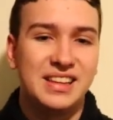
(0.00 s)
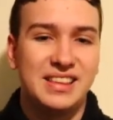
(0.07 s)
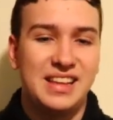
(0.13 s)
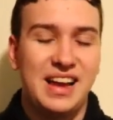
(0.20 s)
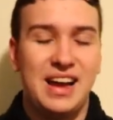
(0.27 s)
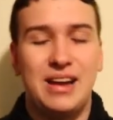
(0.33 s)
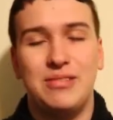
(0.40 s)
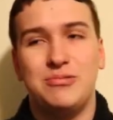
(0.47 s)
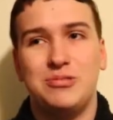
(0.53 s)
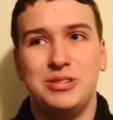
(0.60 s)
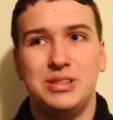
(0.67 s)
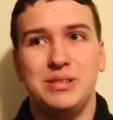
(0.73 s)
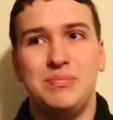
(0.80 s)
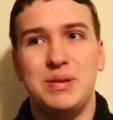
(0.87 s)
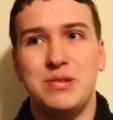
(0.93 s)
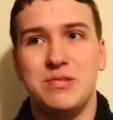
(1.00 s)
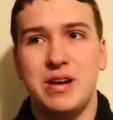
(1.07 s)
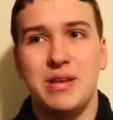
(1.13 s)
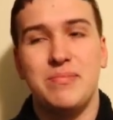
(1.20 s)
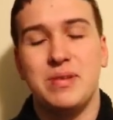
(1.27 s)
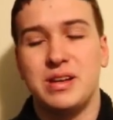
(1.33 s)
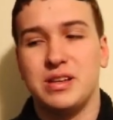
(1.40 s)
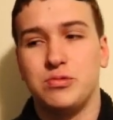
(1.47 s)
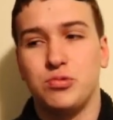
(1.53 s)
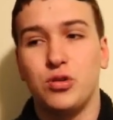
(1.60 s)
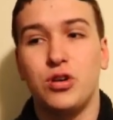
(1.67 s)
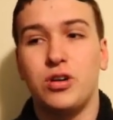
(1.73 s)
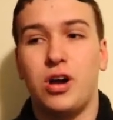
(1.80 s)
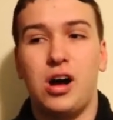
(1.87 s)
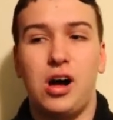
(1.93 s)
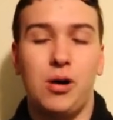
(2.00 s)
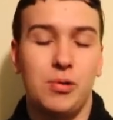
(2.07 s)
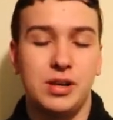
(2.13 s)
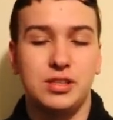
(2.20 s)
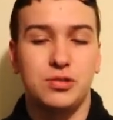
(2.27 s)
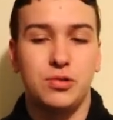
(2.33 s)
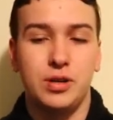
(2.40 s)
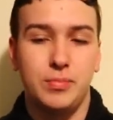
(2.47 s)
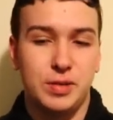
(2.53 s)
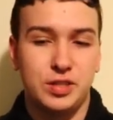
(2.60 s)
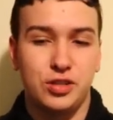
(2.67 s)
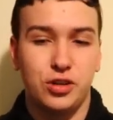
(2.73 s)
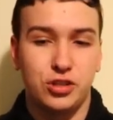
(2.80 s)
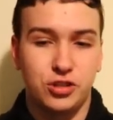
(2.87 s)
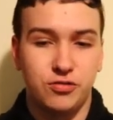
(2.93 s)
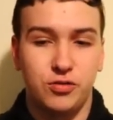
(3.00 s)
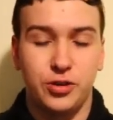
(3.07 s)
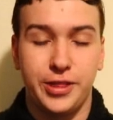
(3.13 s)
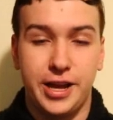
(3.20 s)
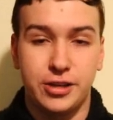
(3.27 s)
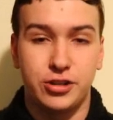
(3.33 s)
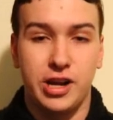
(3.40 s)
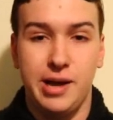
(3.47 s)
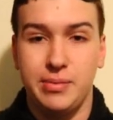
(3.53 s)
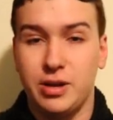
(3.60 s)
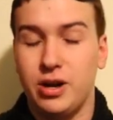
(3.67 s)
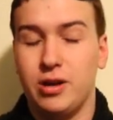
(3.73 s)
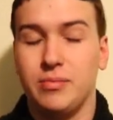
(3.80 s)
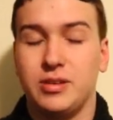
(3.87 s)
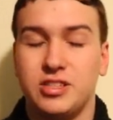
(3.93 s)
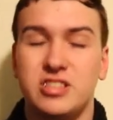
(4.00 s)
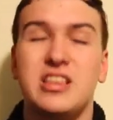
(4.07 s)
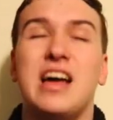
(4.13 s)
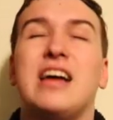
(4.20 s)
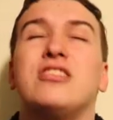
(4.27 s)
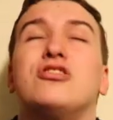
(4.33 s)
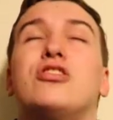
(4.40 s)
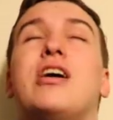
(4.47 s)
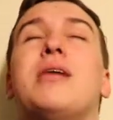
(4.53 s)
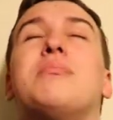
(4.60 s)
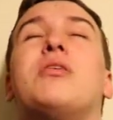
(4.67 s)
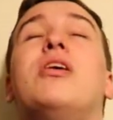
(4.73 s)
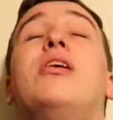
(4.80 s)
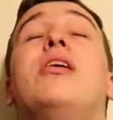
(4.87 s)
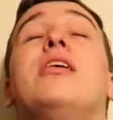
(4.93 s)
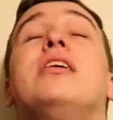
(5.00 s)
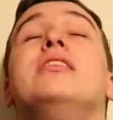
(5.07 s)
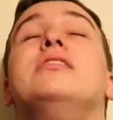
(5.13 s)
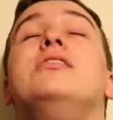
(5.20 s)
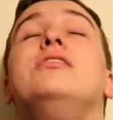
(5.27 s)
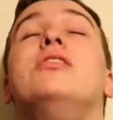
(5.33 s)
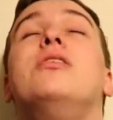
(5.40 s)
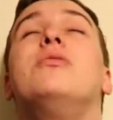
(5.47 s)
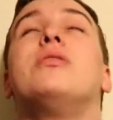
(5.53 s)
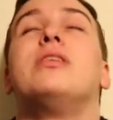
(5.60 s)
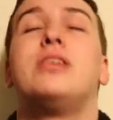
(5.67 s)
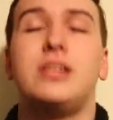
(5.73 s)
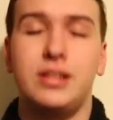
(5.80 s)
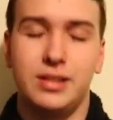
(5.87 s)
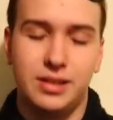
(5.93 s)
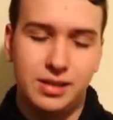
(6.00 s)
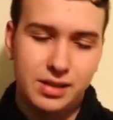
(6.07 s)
That would be great, because we're always going to be searching for that trap card, because that trap card is so good.